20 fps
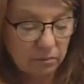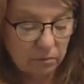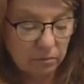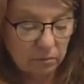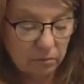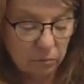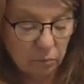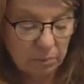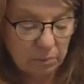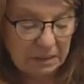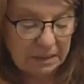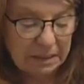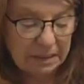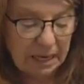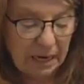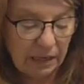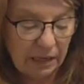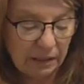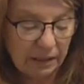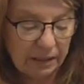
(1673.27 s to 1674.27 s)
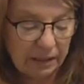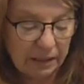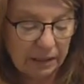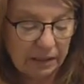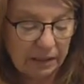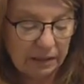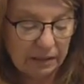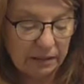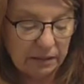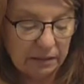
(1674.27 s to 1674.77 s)
Metallic
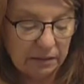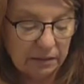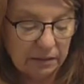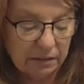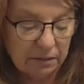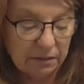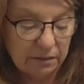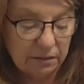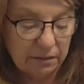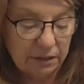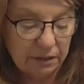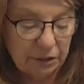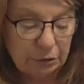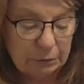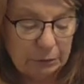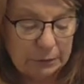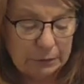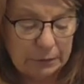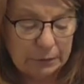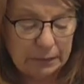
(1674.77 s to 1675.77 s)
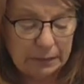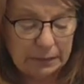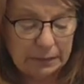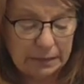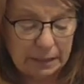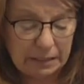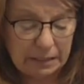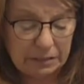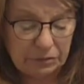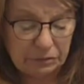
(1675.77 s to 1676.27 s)
Acrylic
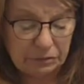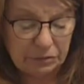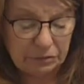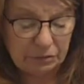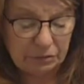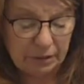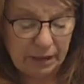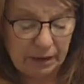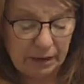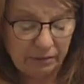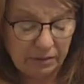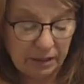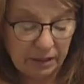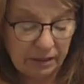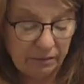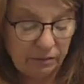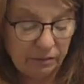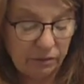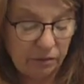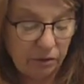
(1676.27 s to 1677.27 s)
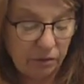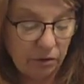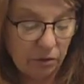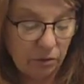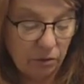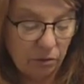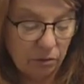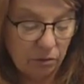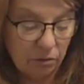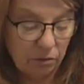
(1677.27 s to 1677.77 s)
Tester's Craft. I have
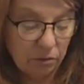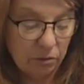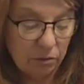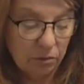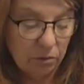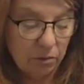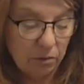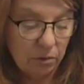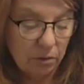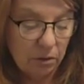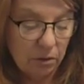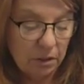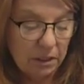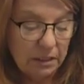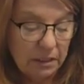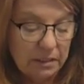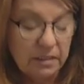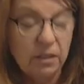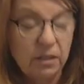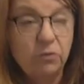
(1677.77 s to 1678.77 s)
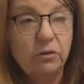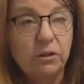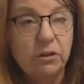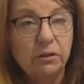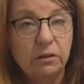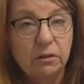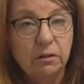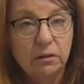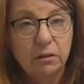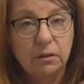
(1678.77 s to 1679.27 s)
no silver.
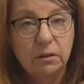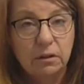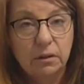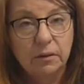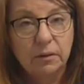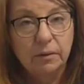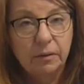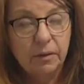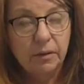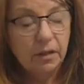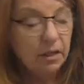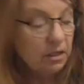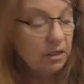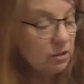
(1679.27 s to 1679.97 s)
So I